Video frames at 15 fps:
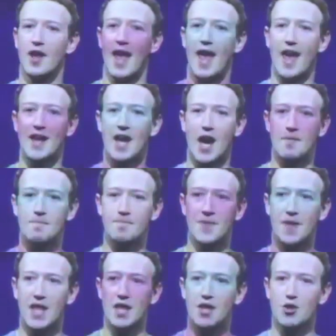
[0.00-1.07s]

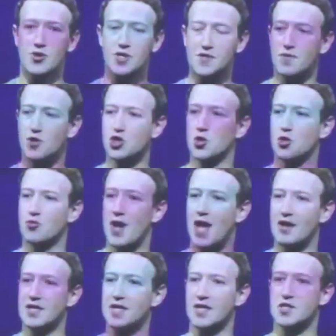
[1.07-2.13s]
And this virtual
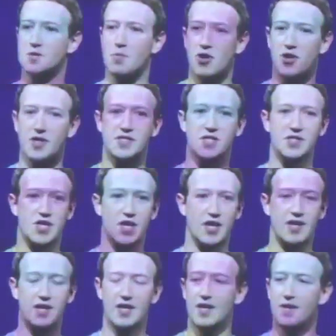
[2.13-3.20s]
reality experience is
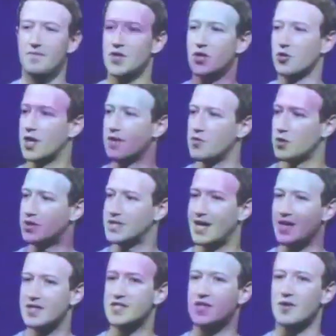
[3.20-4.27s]
going to give you a
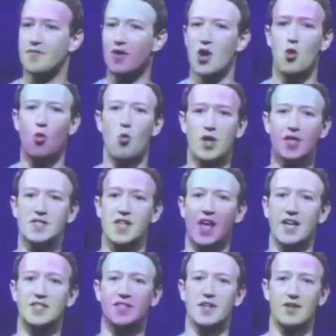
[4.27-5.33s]
taste of what it's
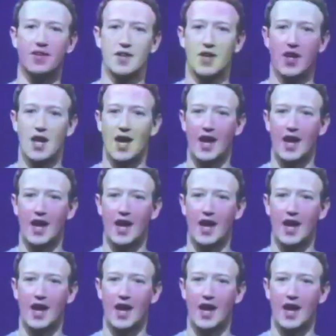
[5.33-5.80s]
like to